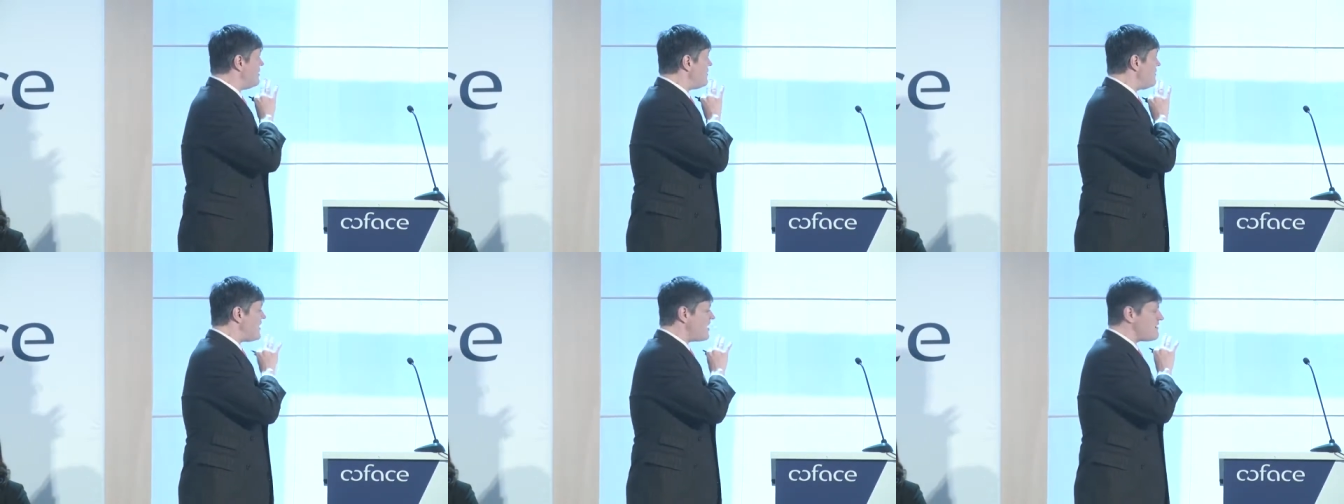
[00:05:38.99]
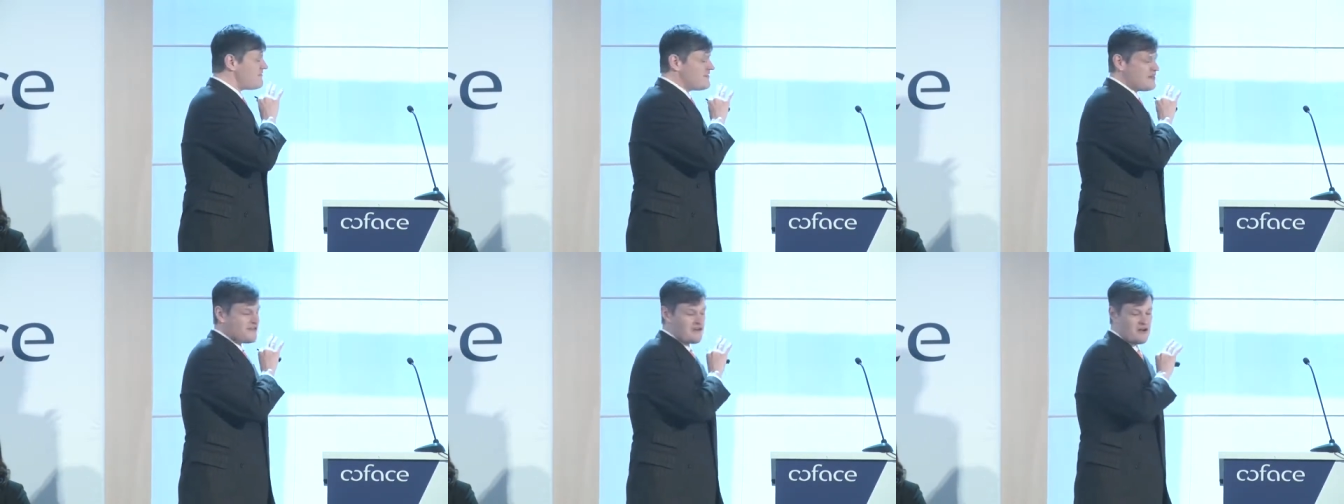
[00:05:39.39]
None
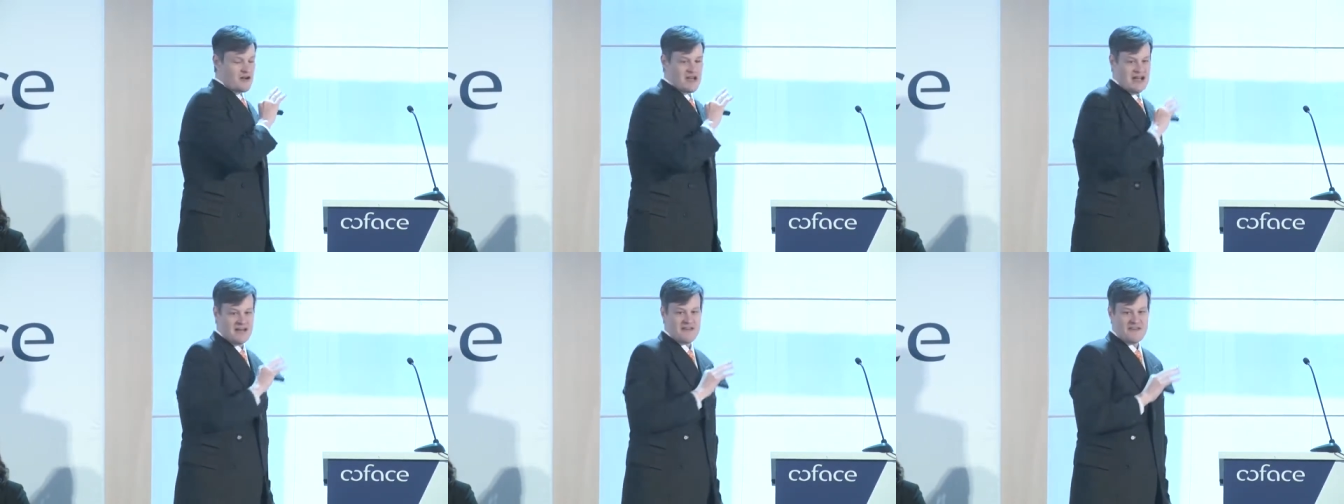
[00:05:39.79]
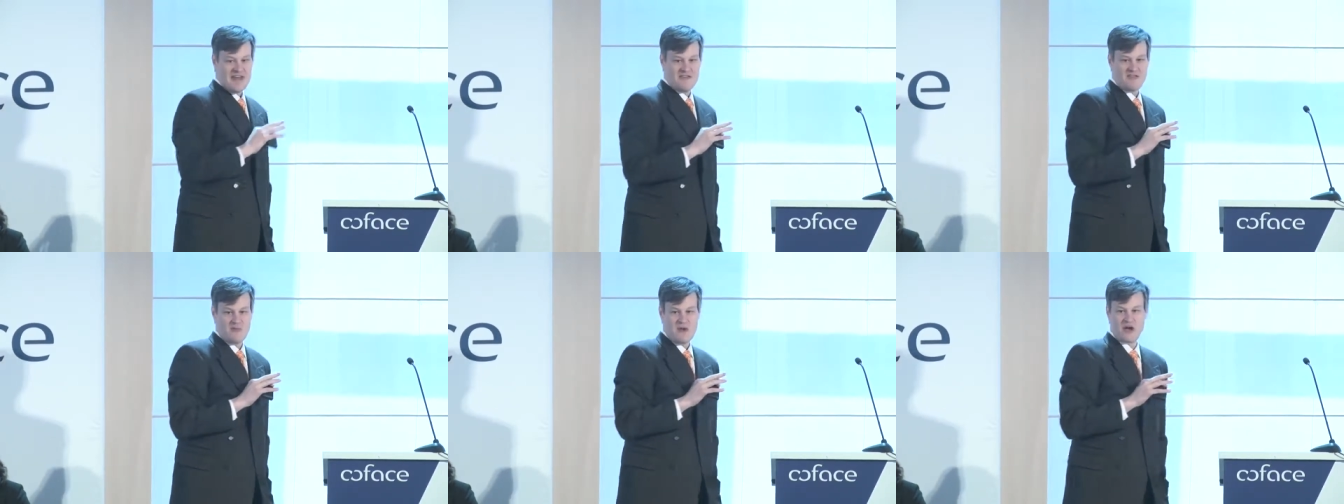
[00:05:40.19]
of these are
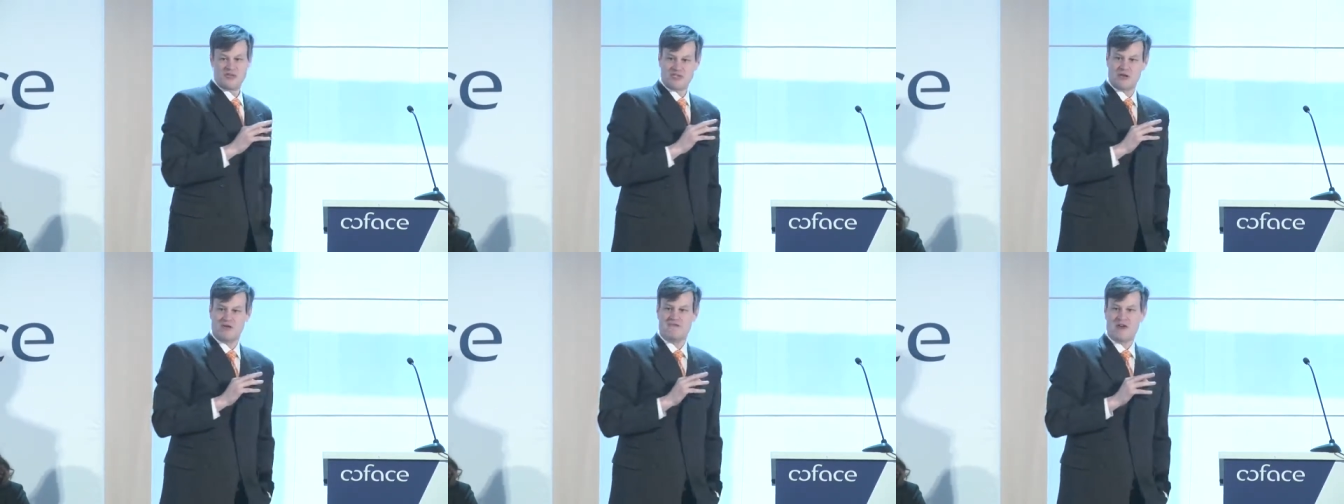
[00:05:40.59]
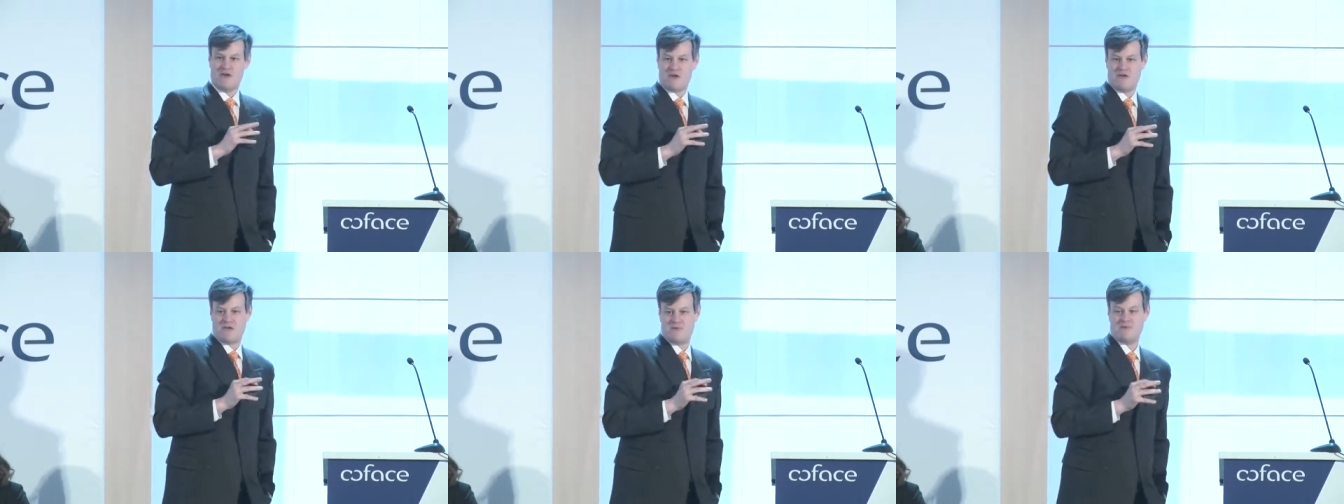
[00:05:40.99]
outside of the margin of
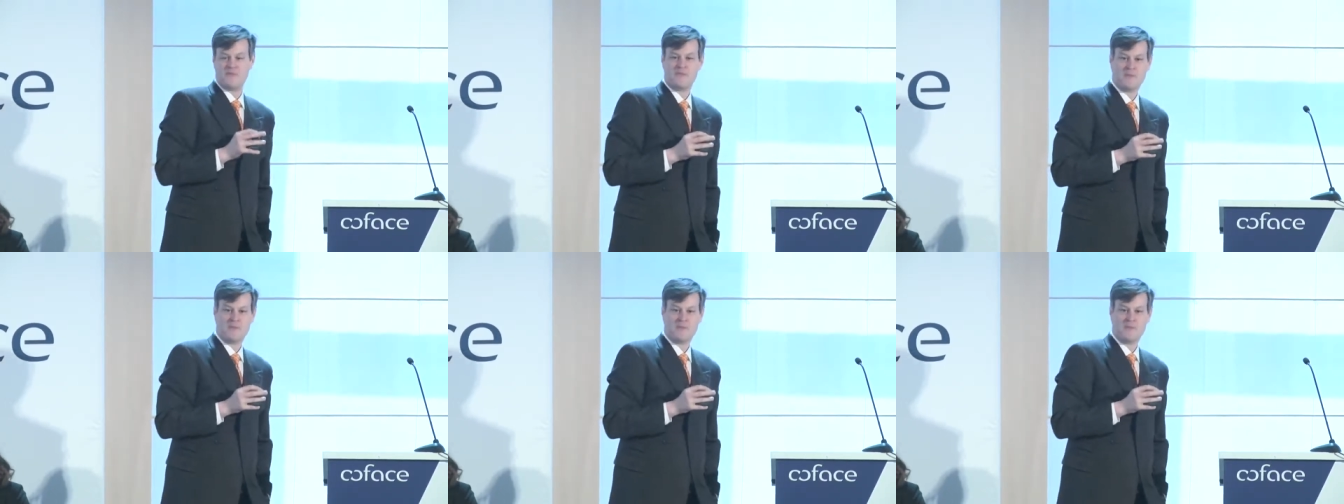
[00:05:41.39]
errors.